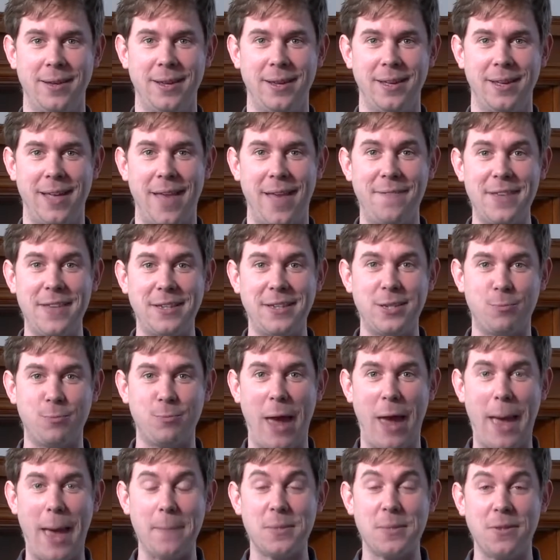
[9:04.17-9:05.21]
And this is
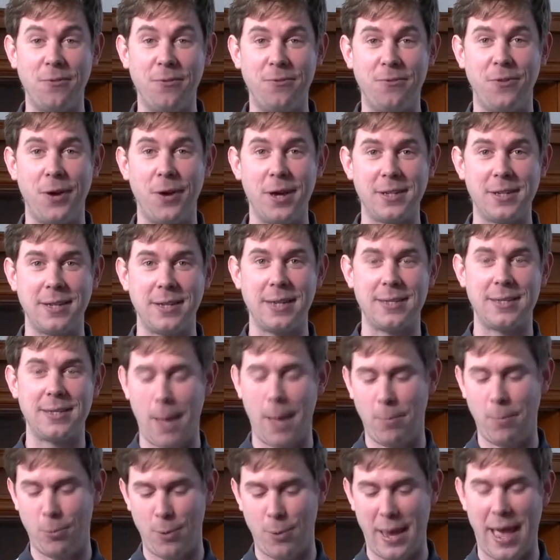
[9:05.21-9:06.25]
perhaps the first
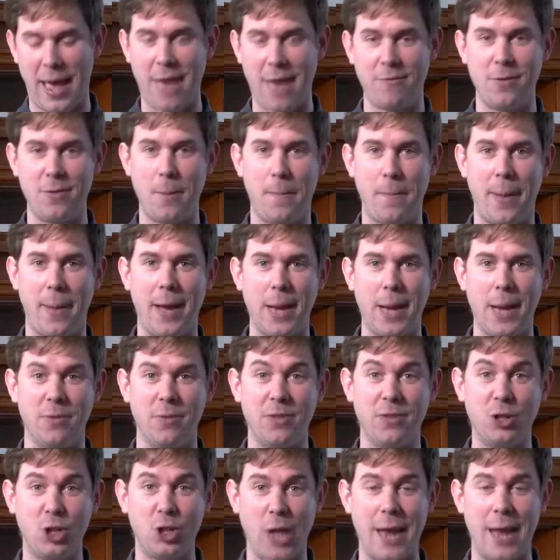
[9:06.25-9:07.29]
example we have in the Bible of
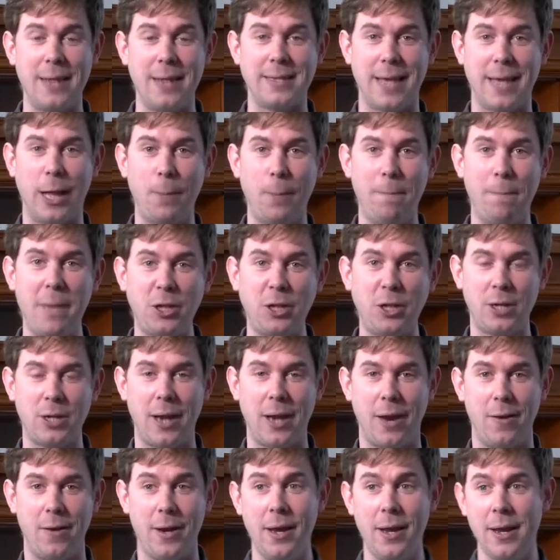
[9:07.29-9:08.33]
a Gentile
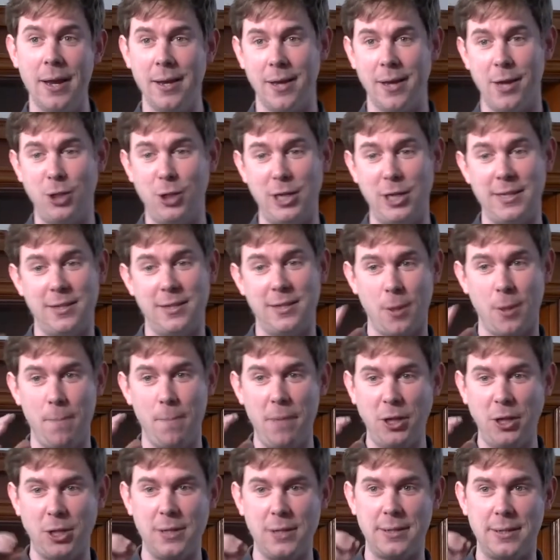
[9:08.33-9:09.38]
missionary, and Jesus
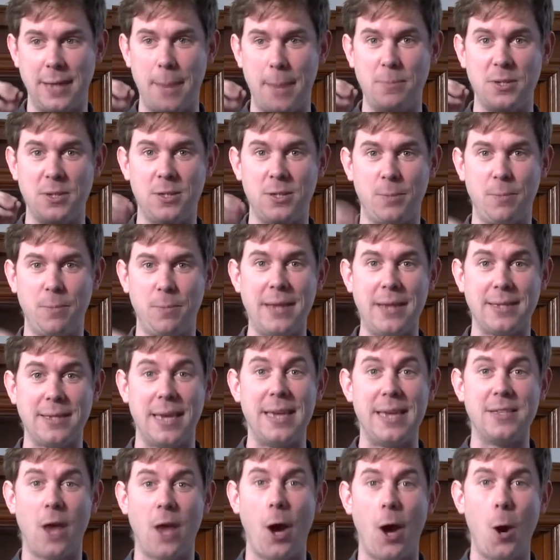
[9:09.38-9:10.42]
commissions him to speak to
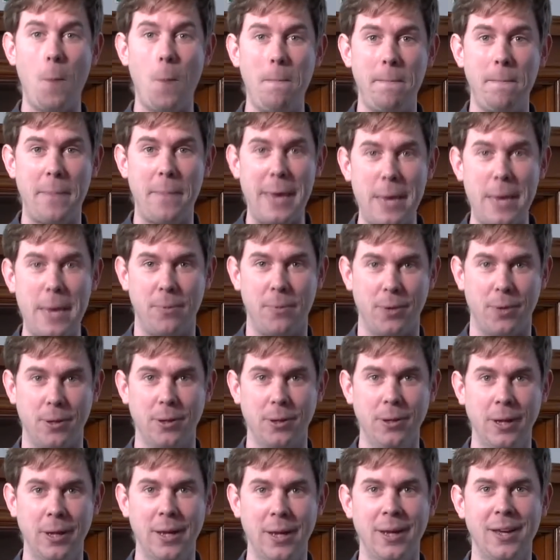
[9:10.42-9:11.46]
his own
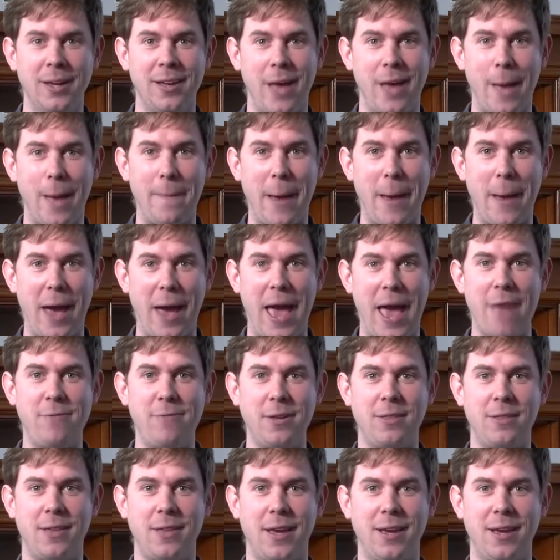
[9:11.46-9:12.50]
people about
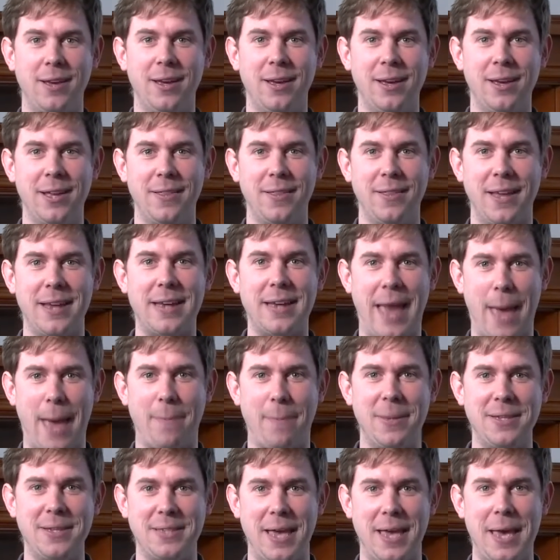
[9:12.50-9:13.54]
everything that had
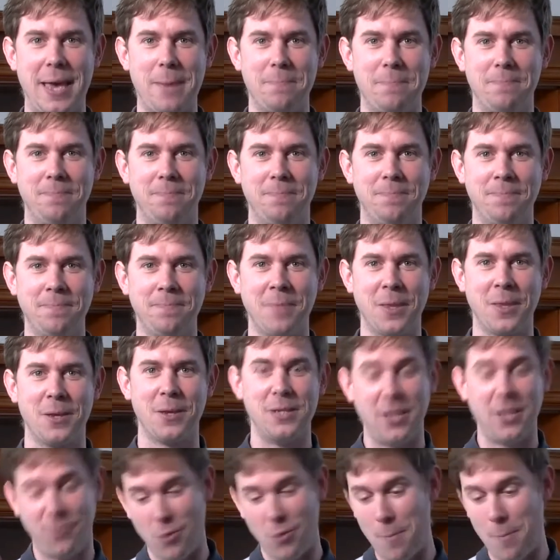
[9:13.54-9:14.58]
happened to him.
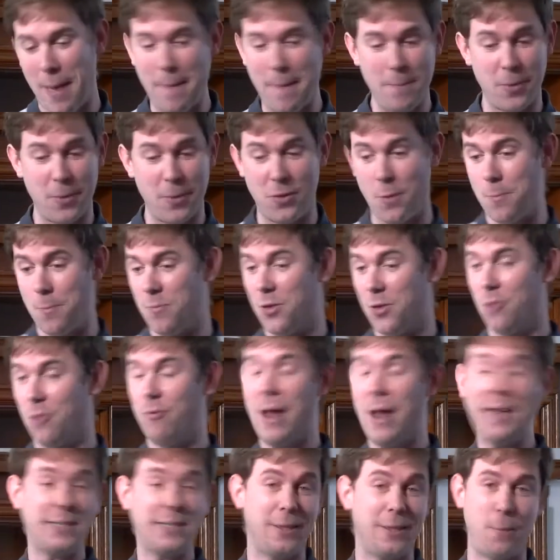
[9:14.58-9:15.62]
Because if you remember, the
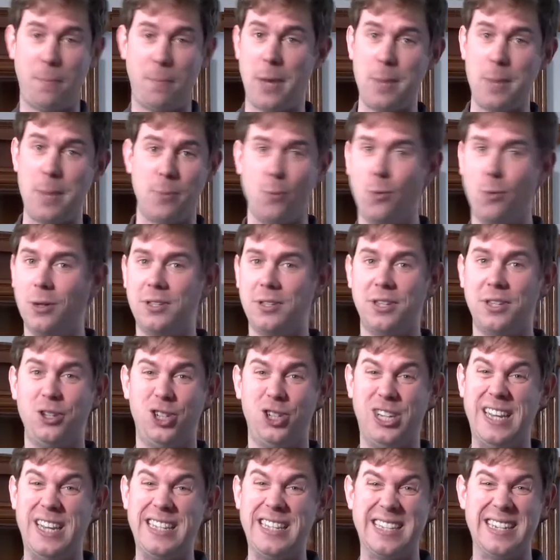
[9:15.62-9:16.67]
rest of the people wanted
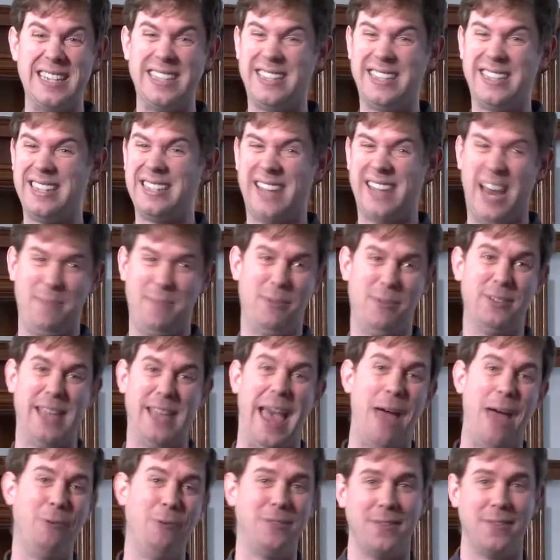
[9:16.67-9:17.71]
Jesus and his disciples
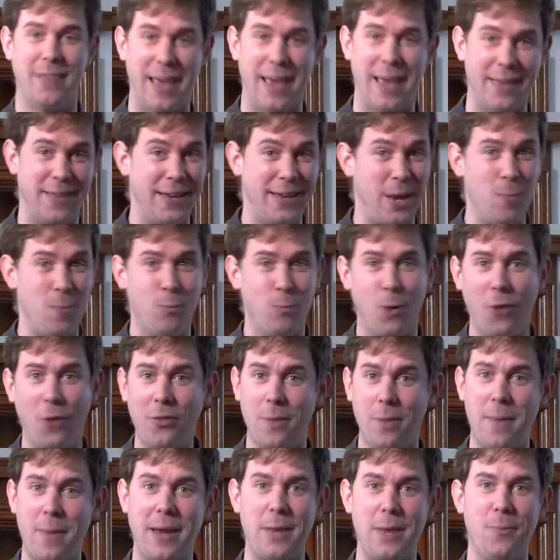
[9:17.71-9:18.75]
out of there. They didn't want
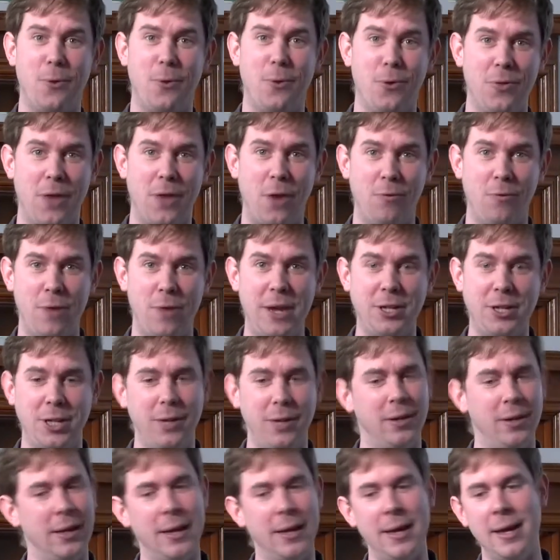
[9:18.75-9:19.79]
them anymore in their
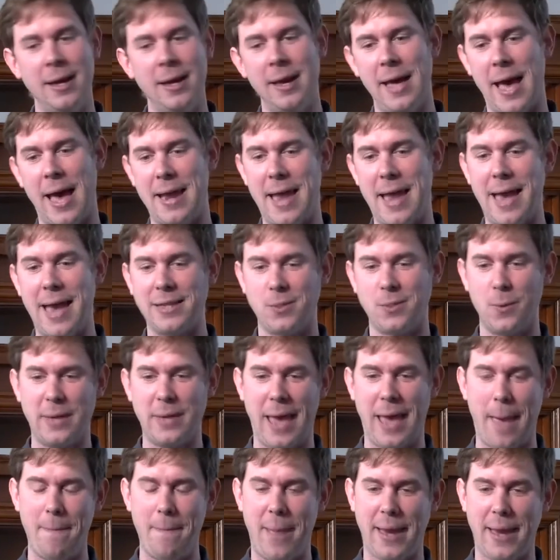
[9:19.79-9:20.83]
region. And as they were
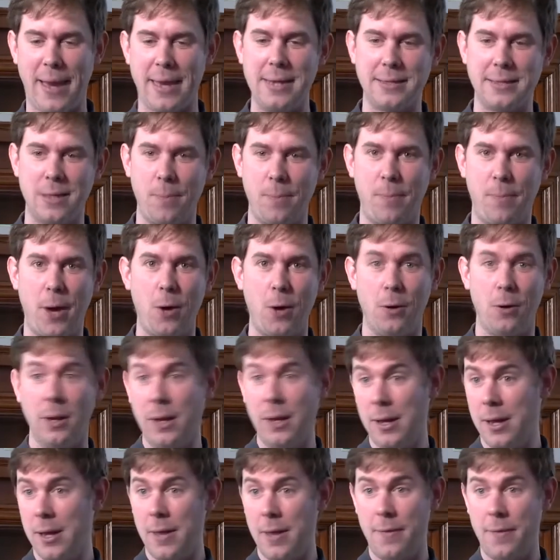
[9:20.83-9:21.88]
getting back into the boat,
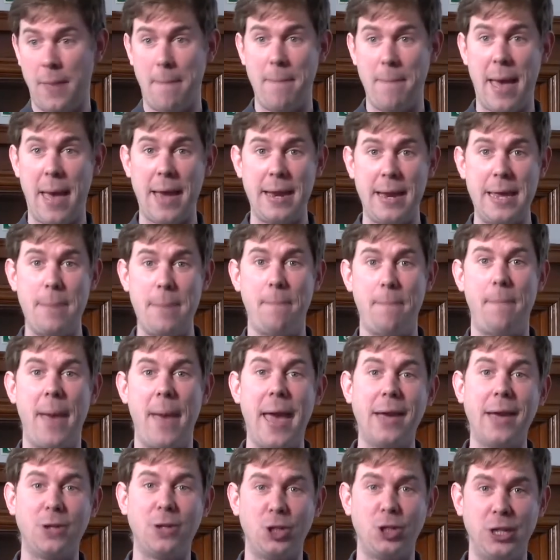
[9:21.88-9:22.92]
the man, he
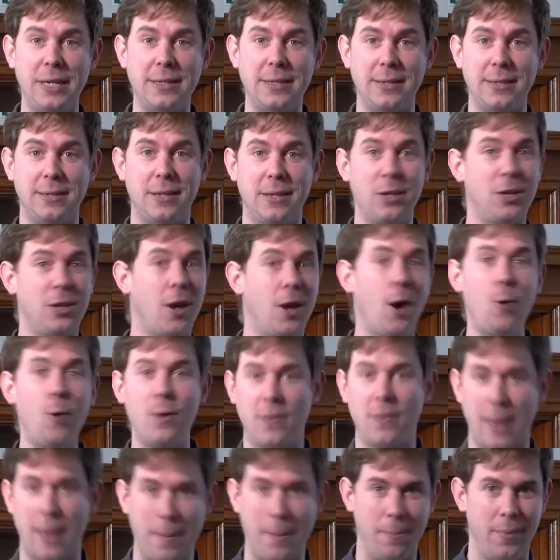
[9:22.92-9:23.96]
begged Jesus to go
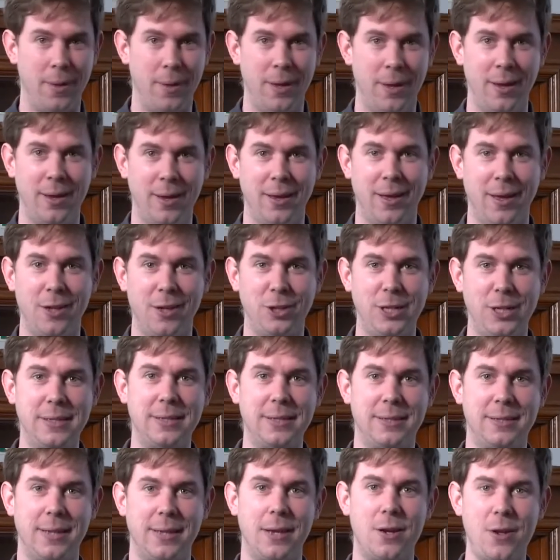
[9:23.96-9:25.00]
with him. And
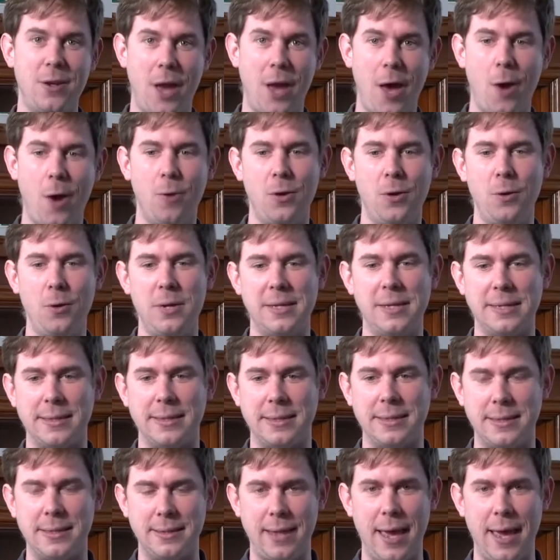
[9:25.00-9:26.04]
Jesus said, no, you need to
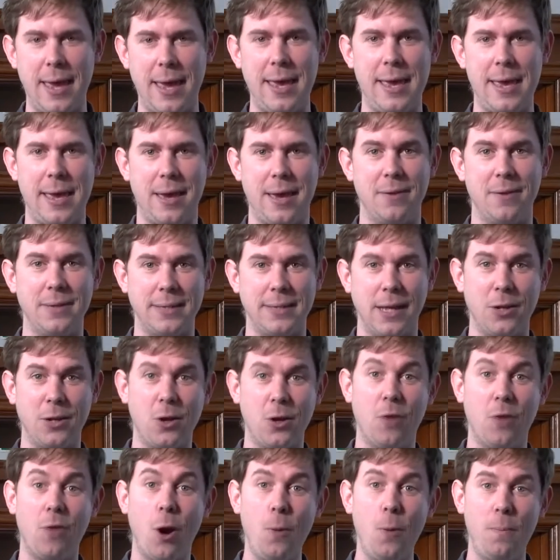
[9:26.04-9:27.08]
stay here and tell
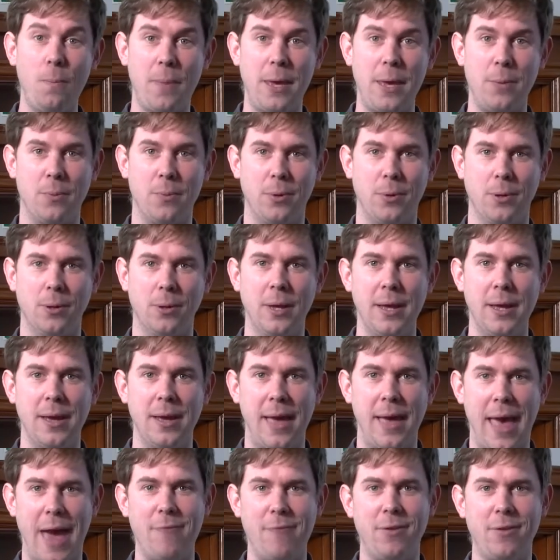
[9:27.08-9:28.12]
your own people
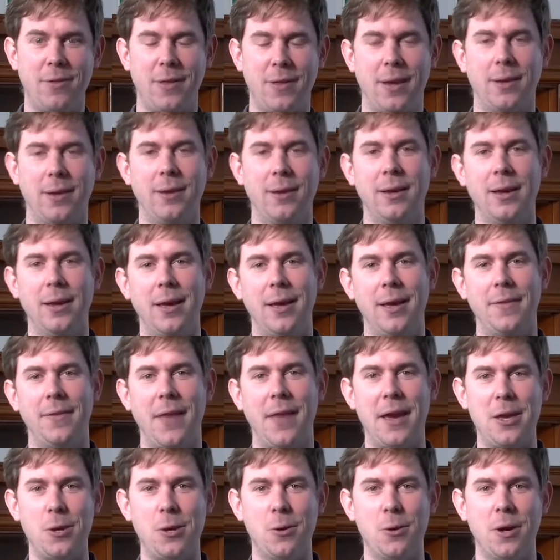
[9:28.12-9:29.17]
everything
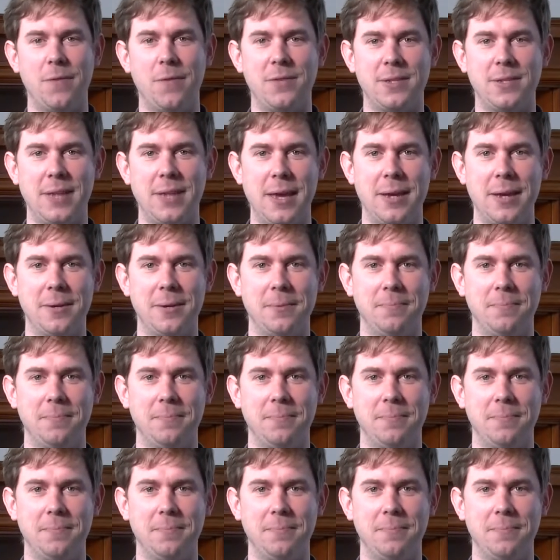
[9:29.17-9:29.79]
that you have seen.